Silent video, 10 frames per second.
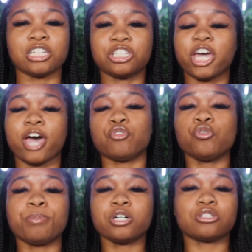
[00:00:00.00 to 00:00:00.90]
Have
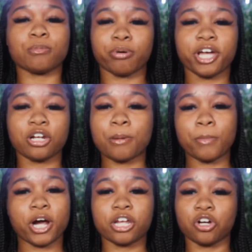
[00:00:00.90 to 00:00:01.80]
you built a brand or
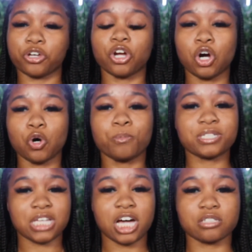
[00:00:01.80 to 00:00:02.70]
marketing on your own
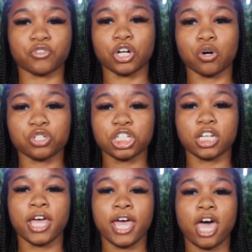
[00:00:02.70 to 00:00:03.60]
besides for
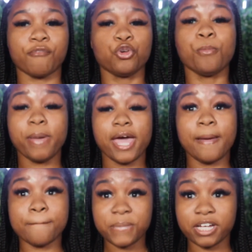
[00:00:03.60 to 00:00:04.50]
coaching? Have you
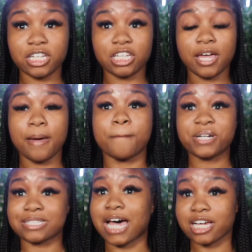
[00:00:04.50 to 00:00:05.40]
made money
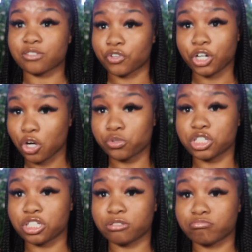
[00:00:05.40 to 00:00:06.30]
besides for
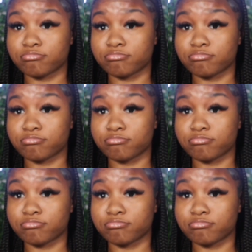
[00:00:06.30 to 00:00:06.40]
coaching?